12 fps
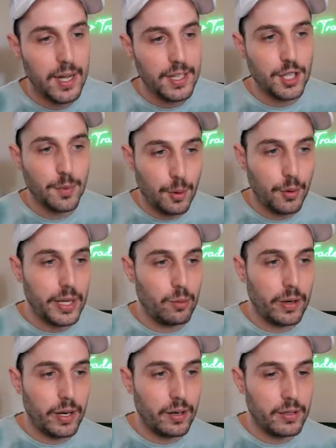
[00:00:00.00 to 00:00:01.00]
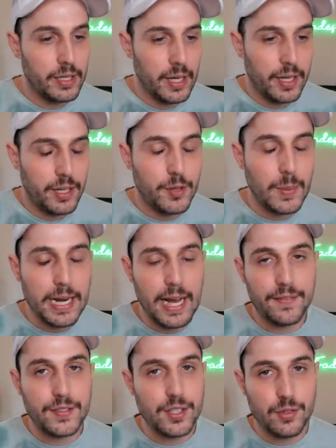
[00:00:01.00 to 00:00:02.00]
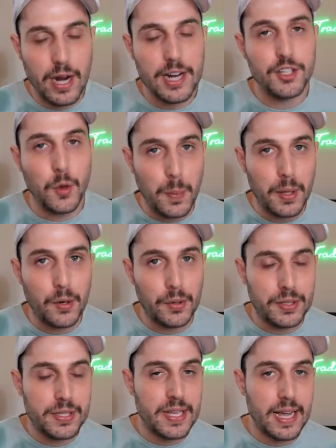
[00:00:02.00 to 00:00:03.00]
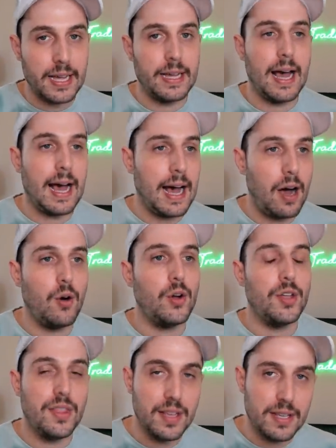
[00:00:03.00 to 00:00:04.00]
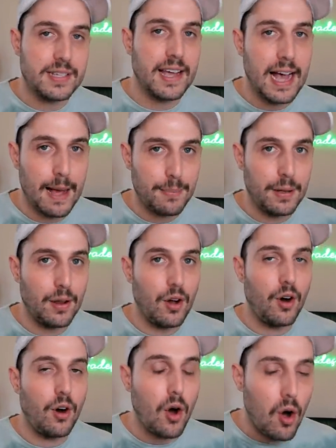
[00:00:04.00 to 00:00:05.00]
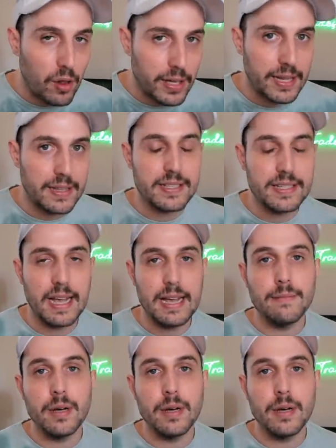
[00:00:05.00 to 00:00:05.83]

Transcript: to the point where you might have to scratch your beard and say, how could this happen all in the same